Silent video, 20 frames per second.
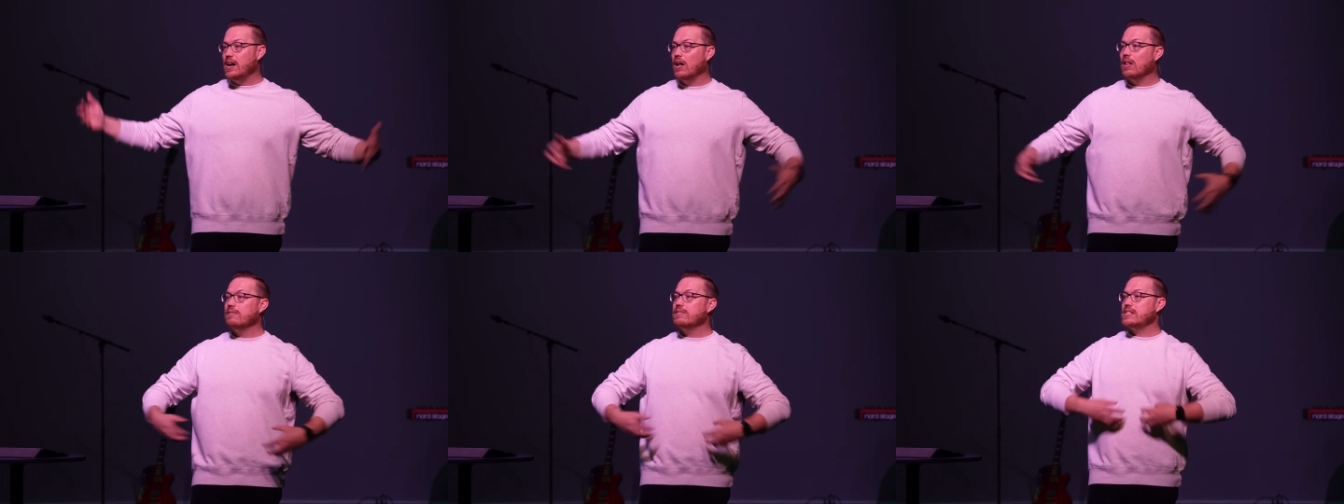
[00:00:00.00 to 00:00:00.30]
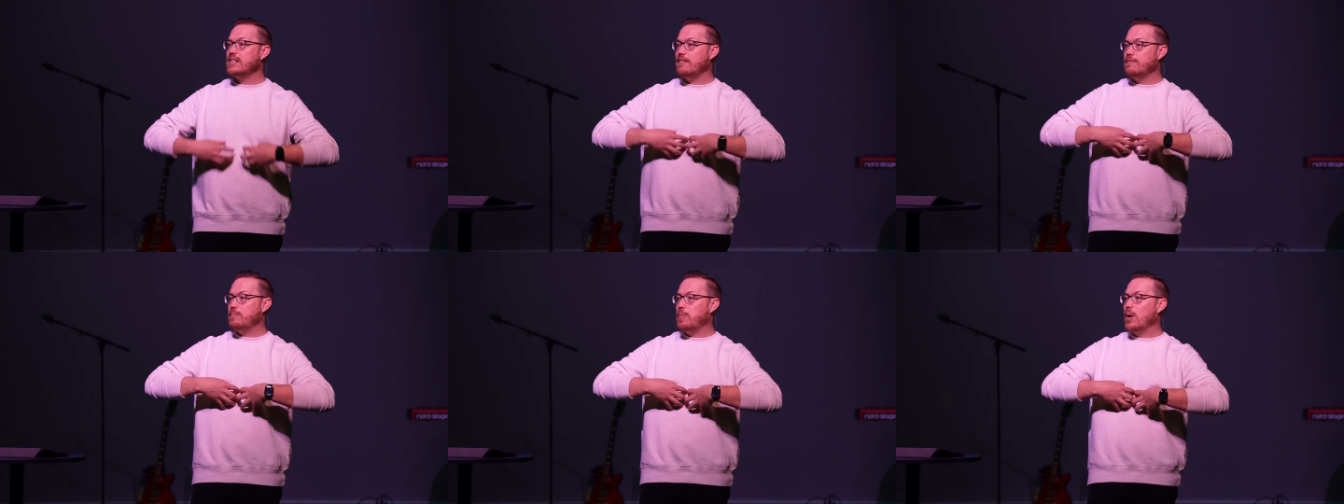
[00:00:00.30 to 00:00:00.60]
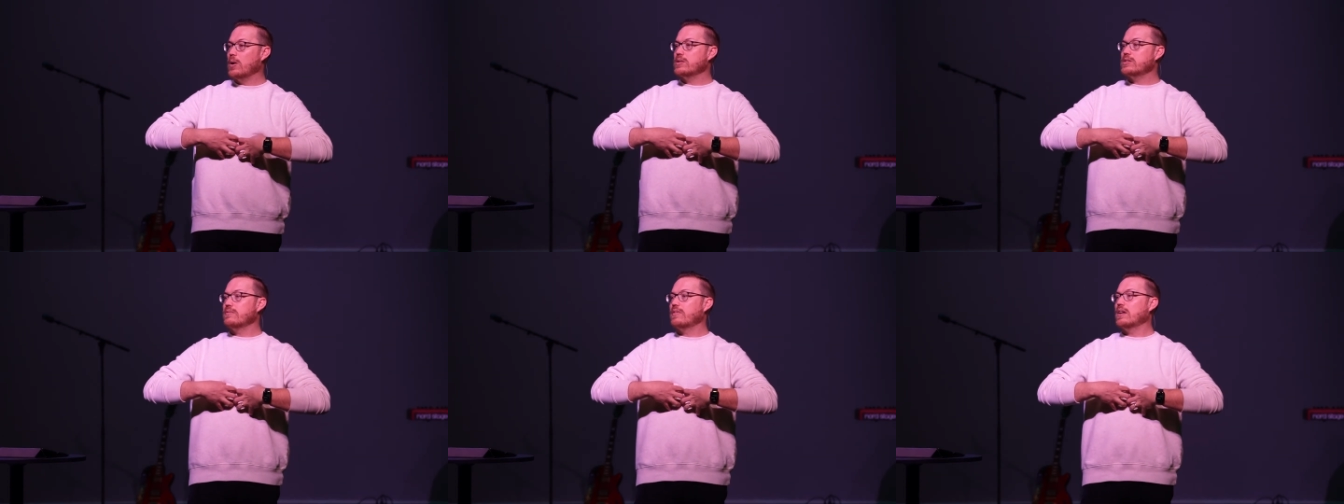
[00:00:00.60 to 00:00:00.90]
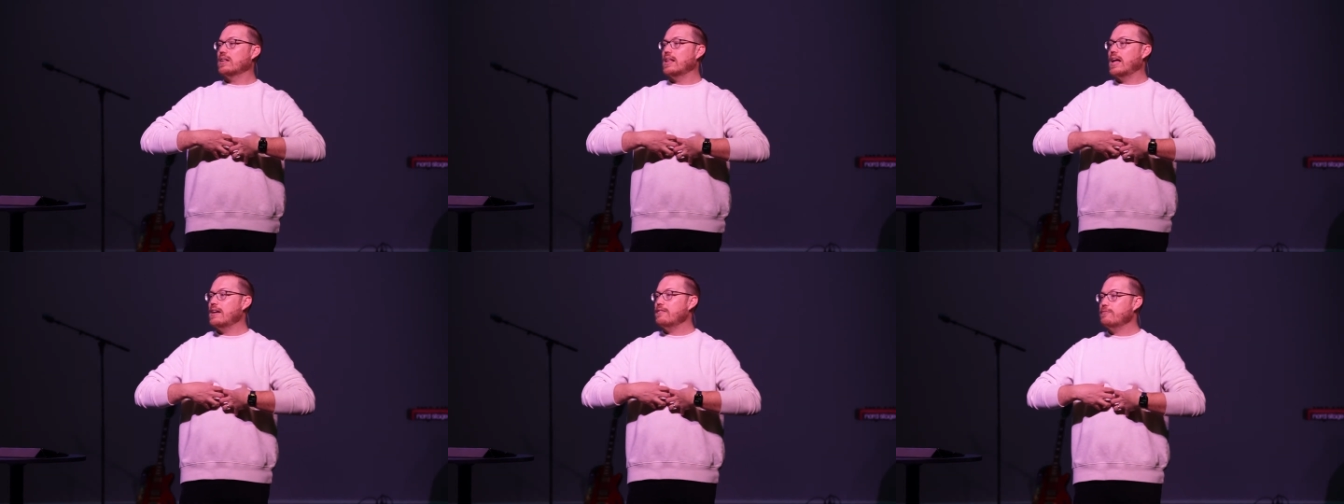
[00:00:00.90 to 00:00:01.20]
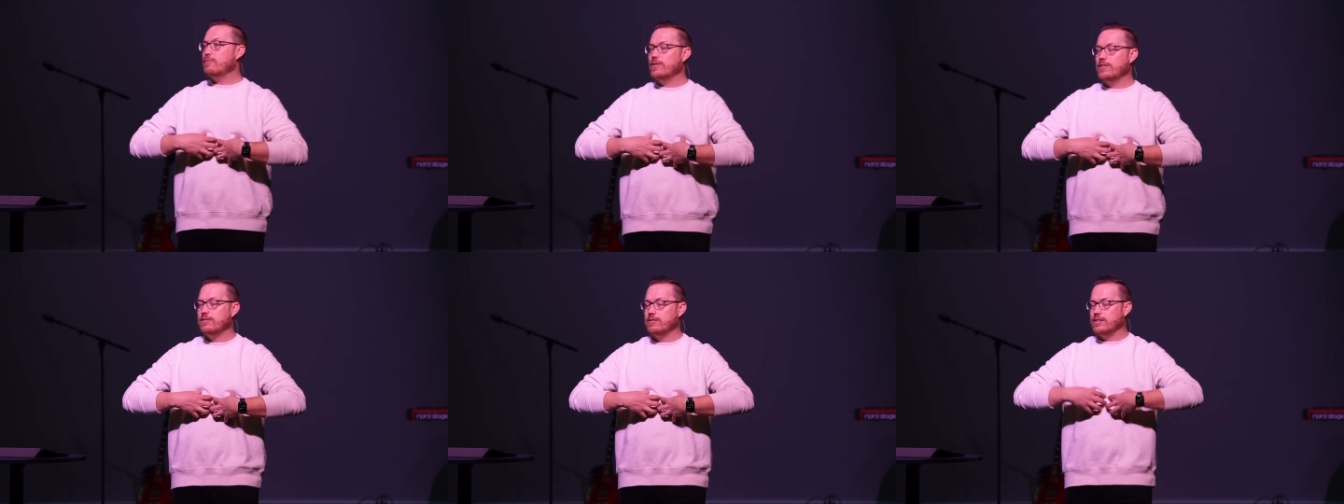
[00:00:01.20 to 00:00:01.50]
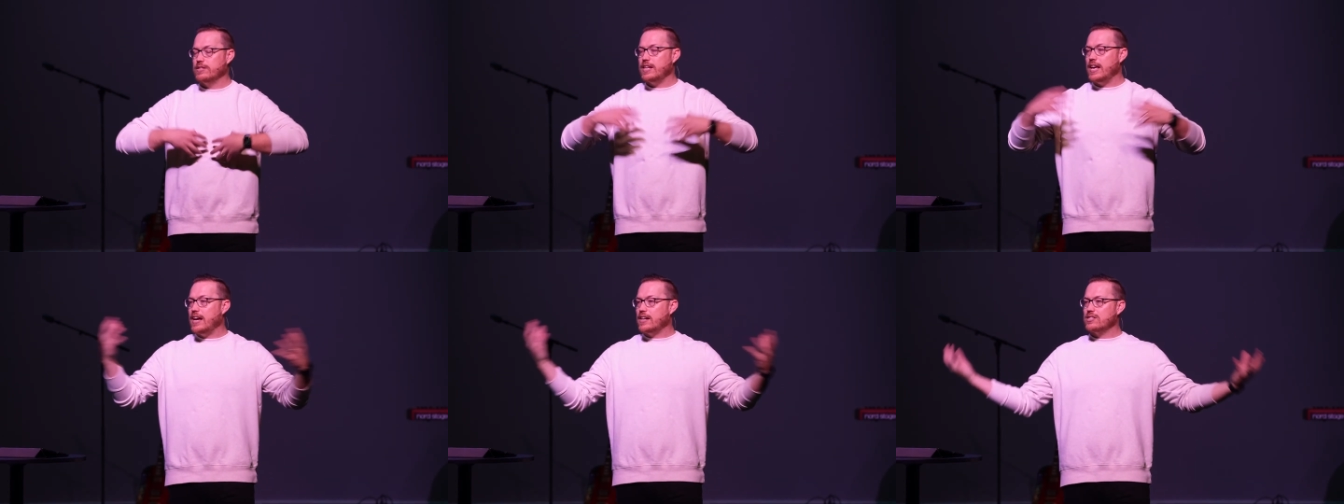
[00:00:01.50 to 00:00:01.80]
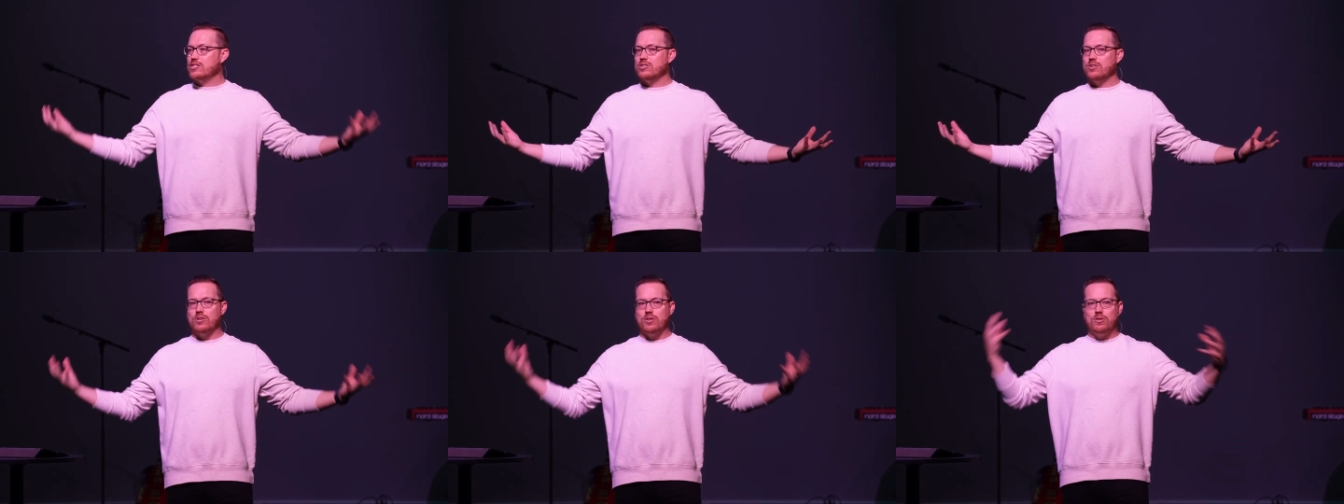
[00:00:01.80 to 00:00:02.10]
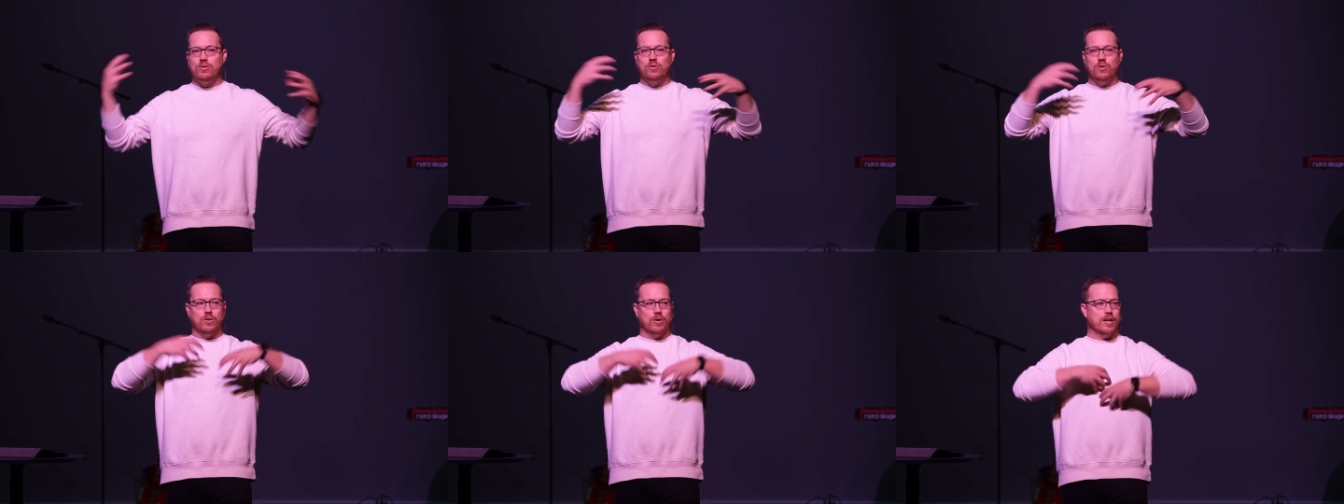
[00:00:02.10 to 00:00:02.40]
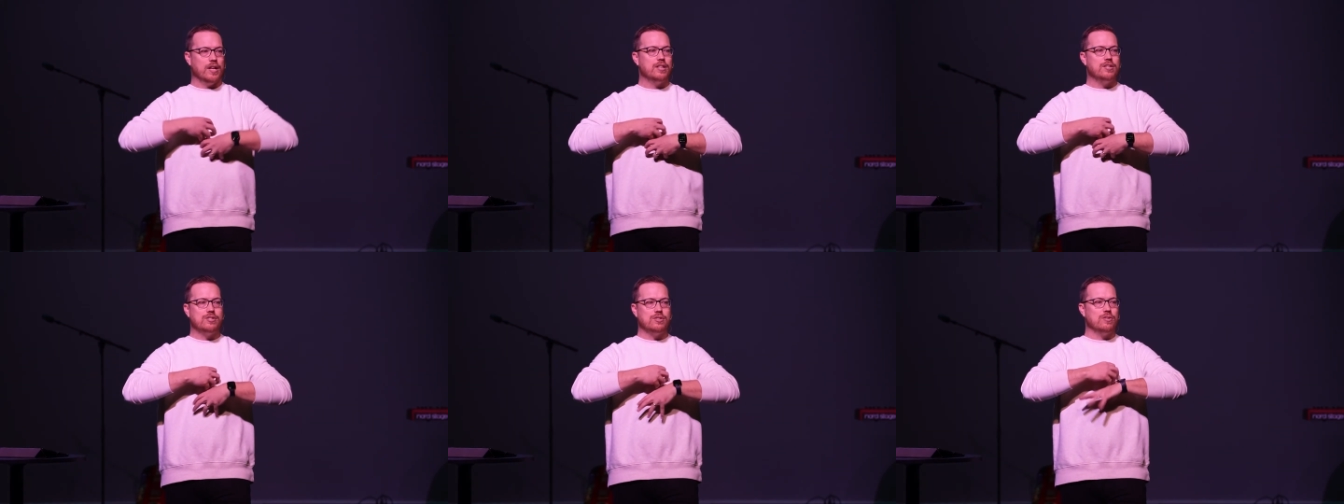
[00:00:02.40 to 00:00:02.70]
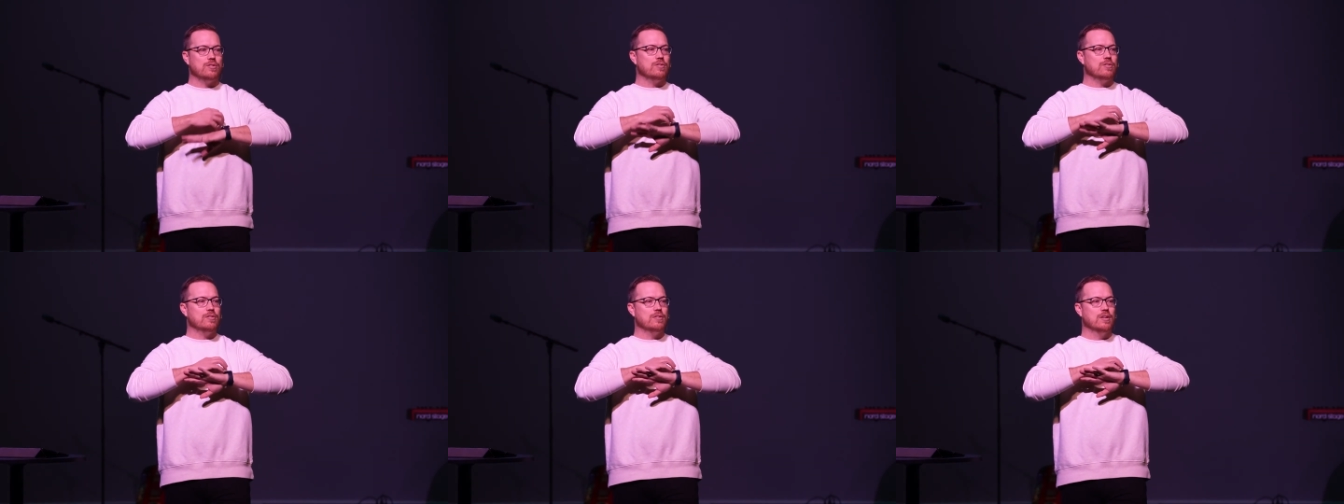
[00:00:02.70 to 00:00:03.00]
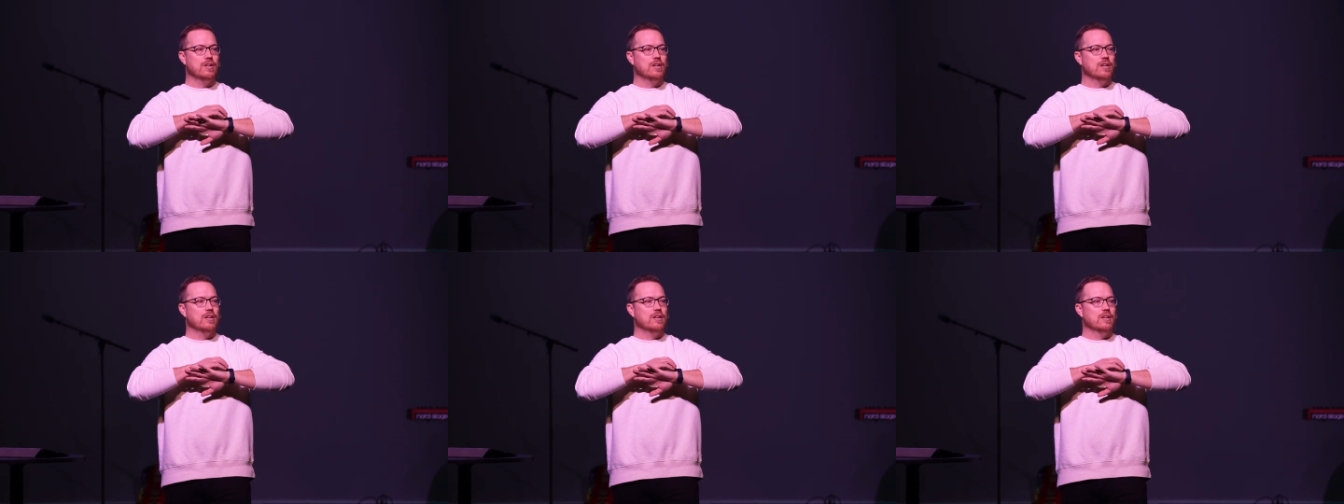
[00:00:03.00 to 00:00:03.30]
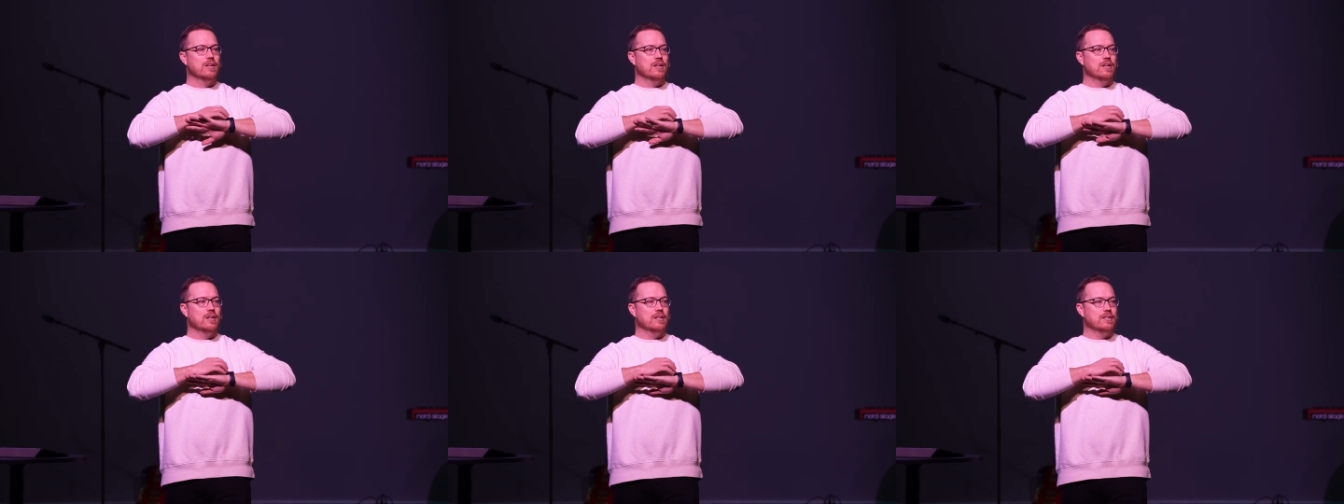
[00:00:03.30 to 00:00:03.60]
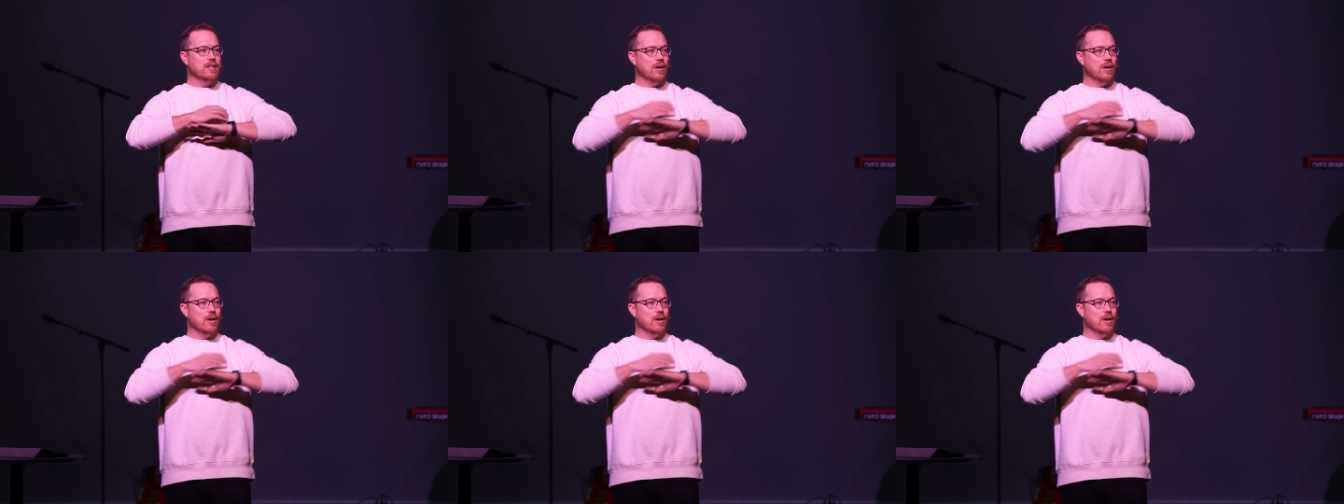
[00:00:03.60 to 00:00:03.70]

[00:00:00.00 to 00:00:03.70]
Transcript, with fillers: All of us have parts of our life, whether it's external or internal,